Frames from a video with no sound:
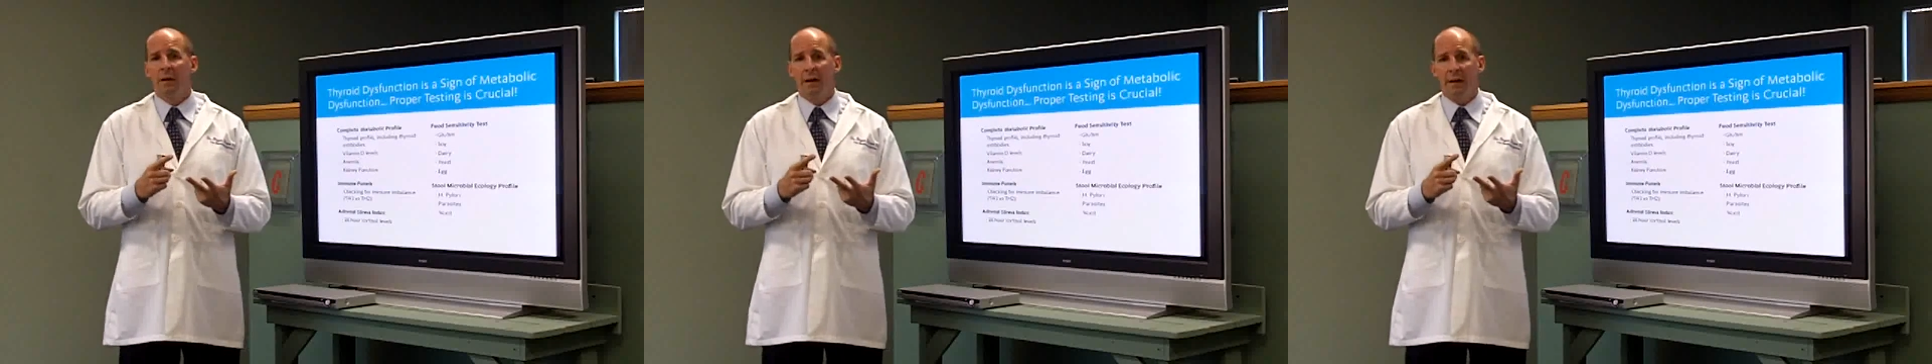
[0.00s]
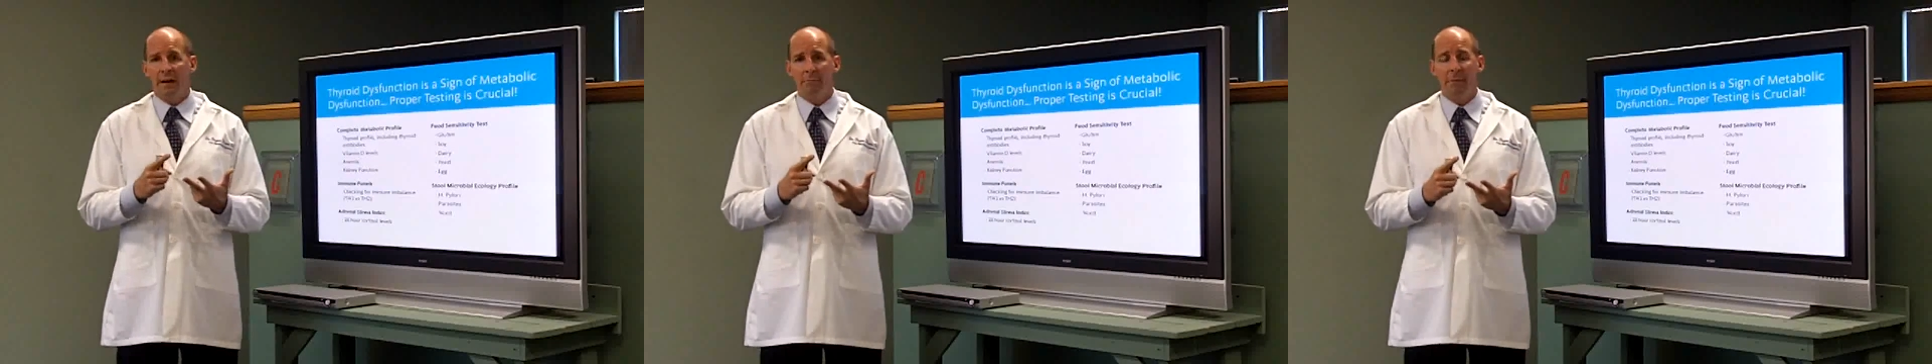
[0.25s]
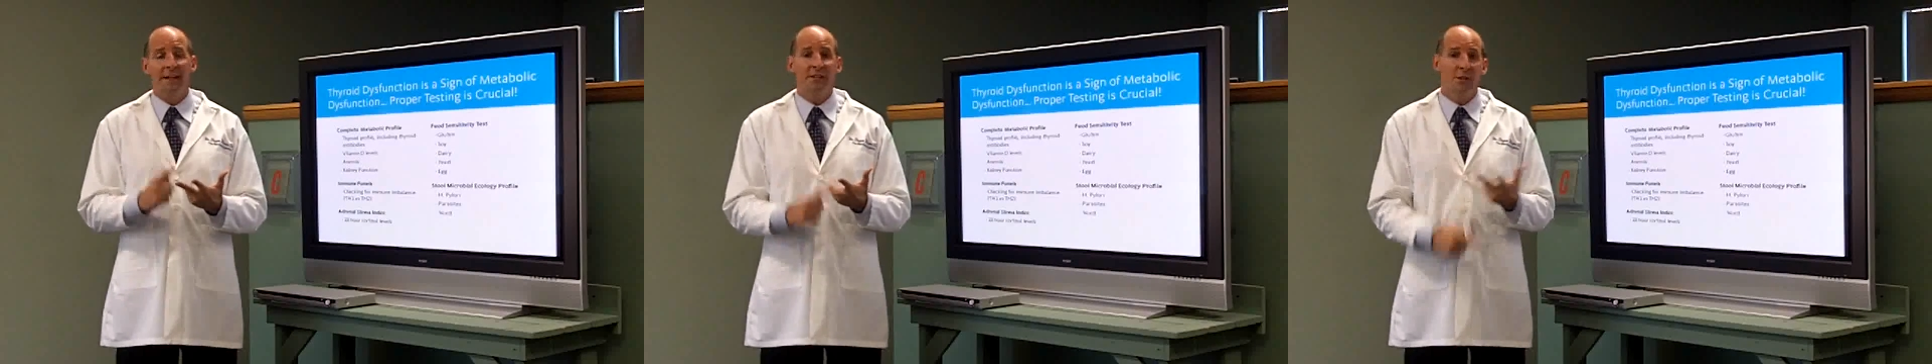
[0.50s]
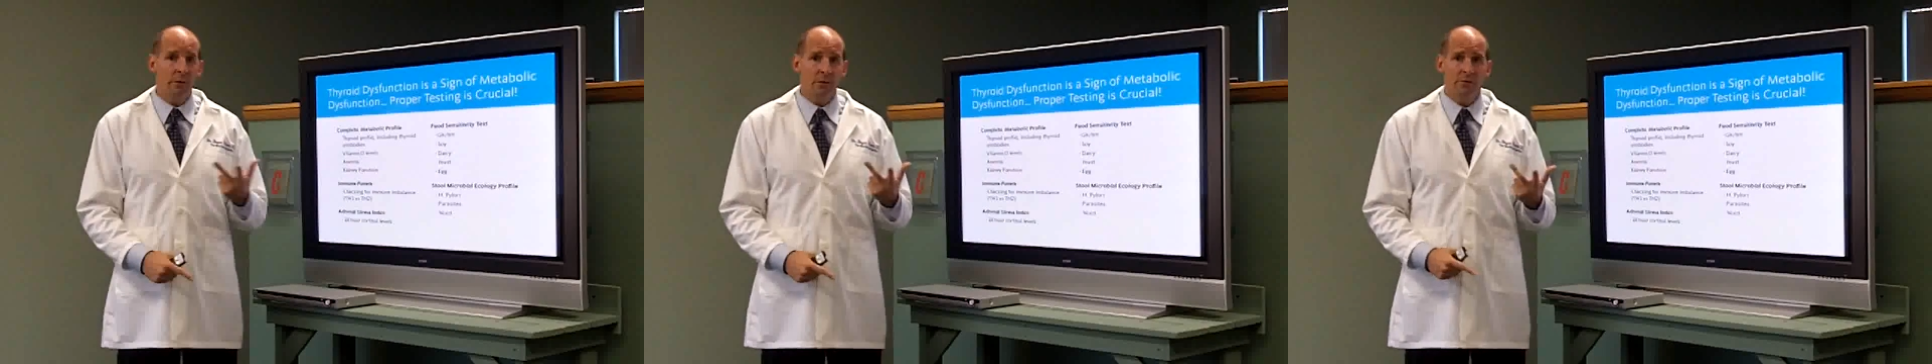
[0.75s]

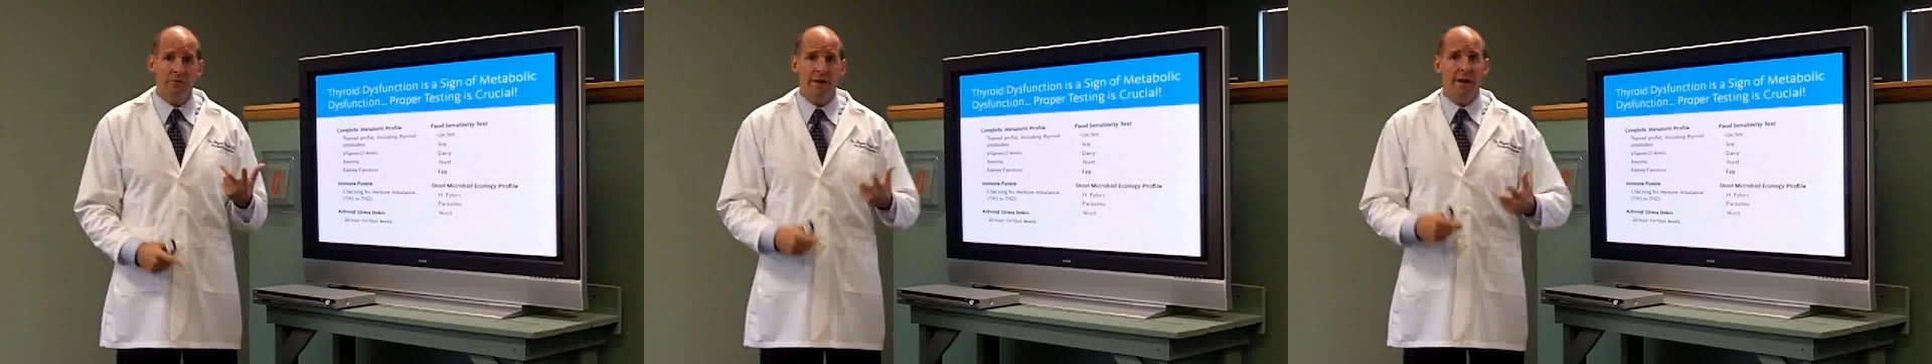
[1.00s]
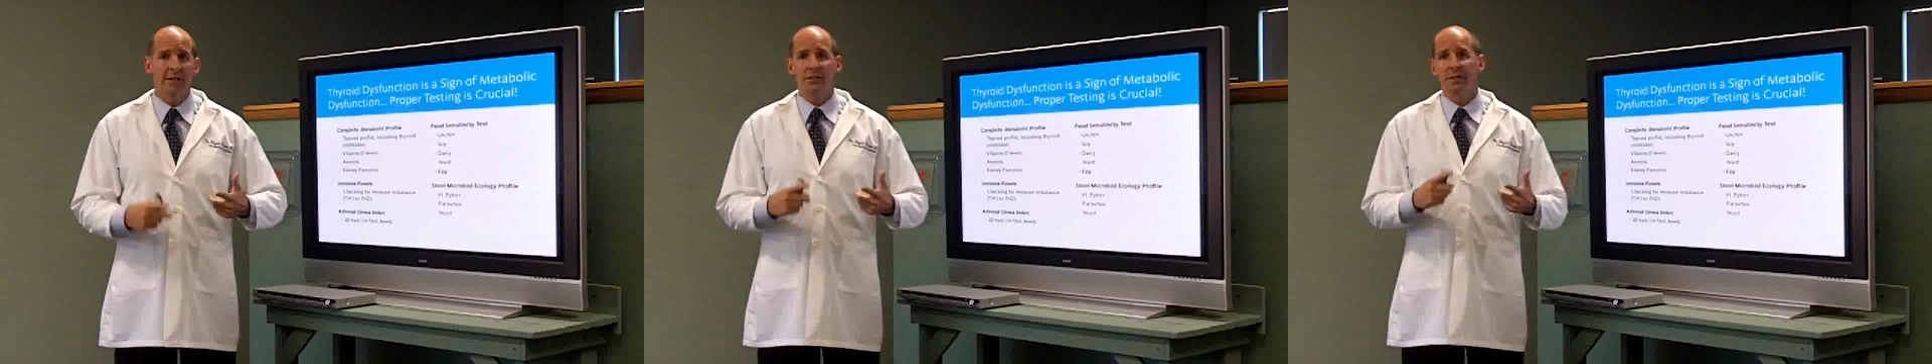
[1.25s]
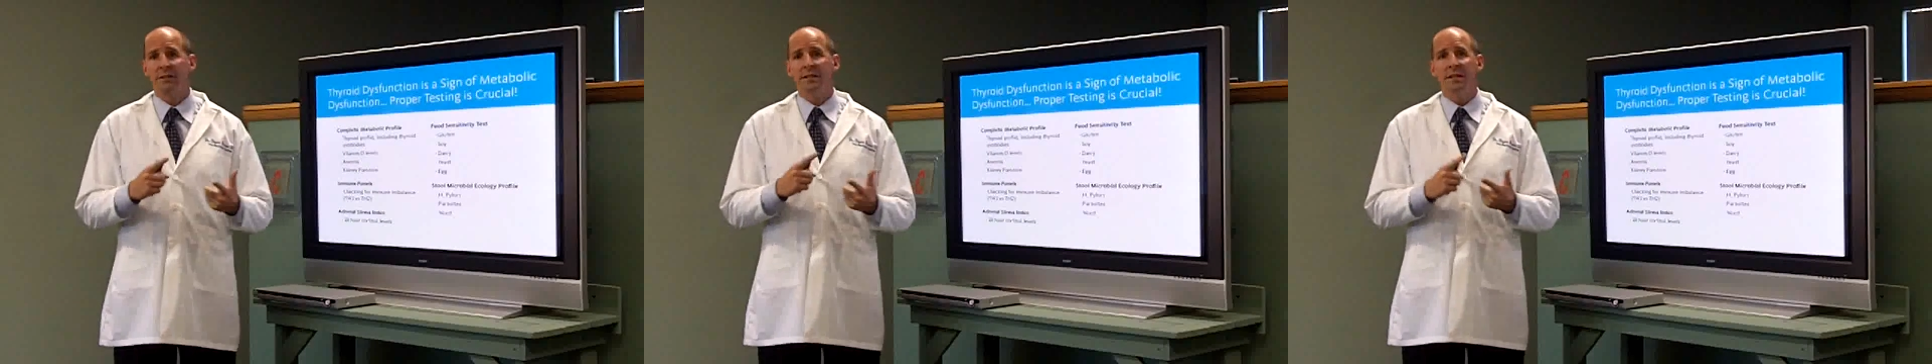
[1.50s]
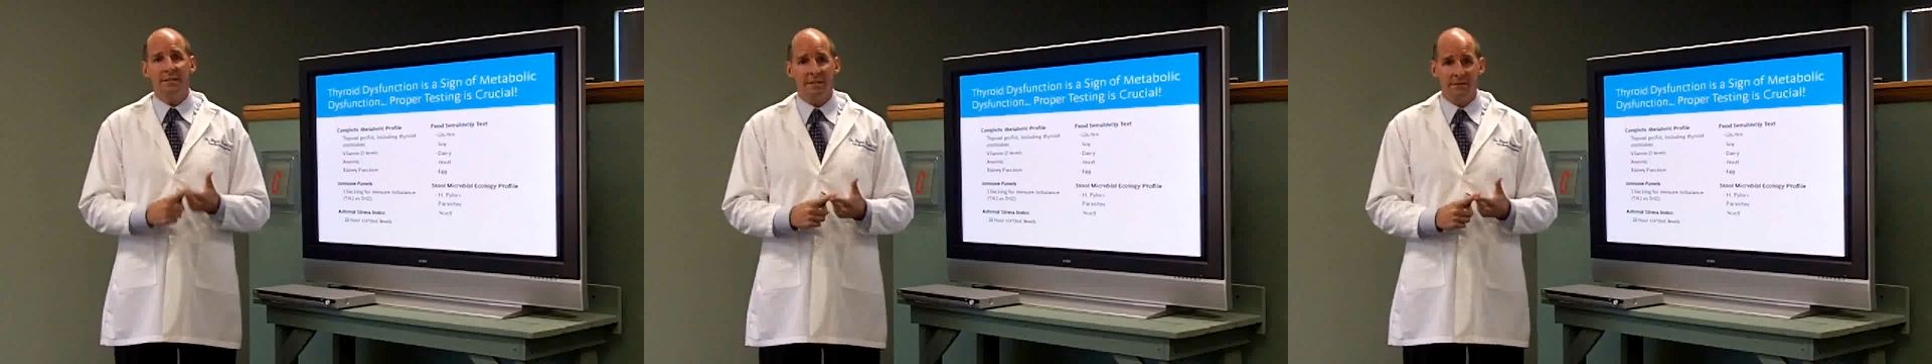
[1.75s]
bacterial infection,
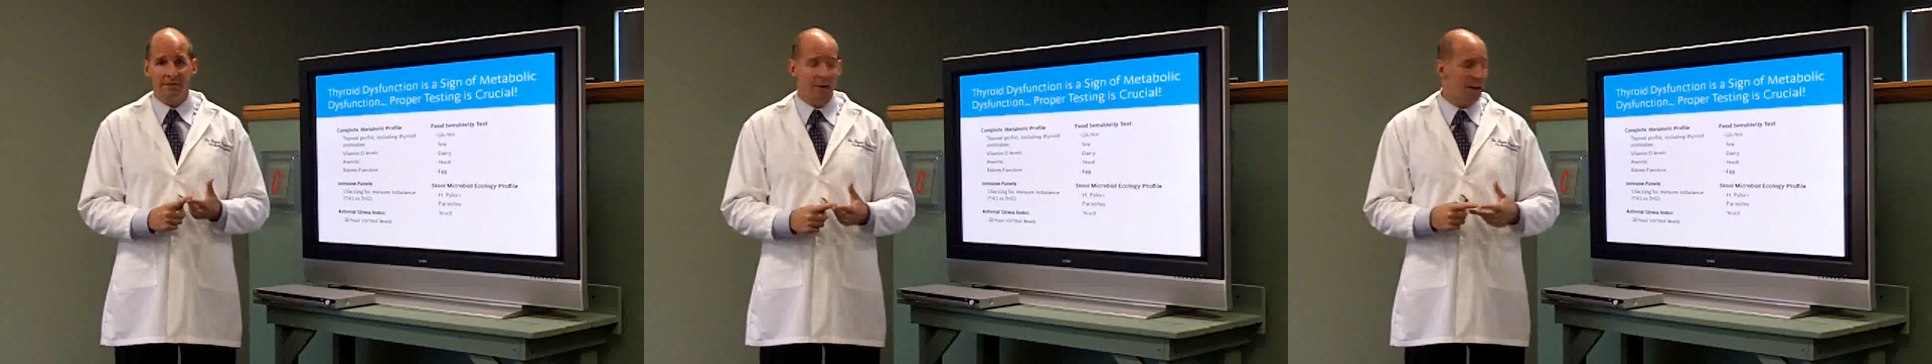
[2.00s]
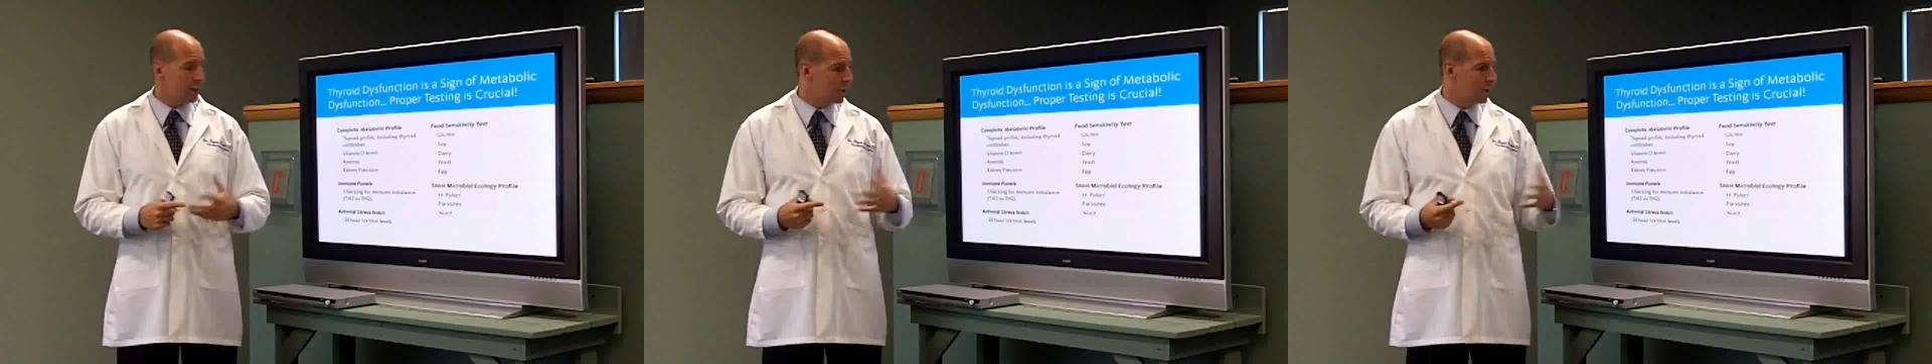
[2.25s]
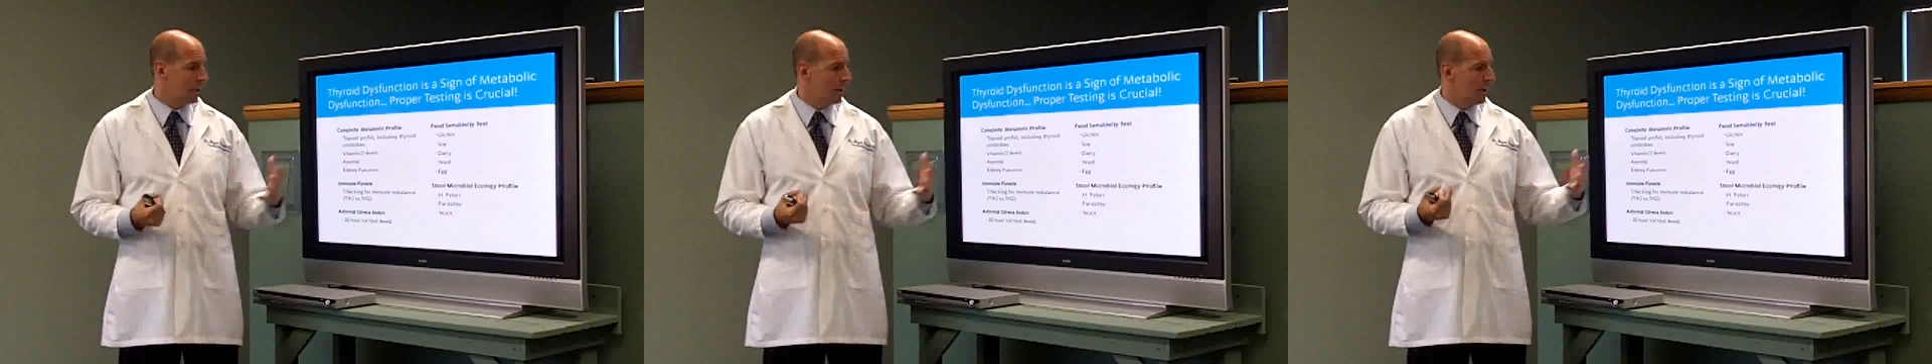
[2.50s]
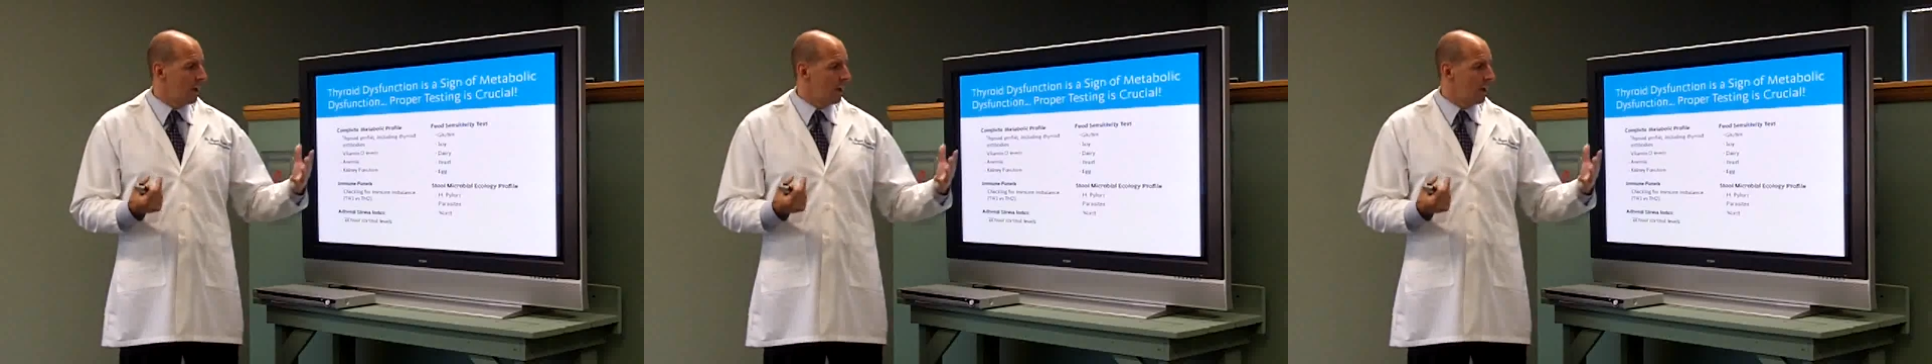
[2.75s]
yeast infection.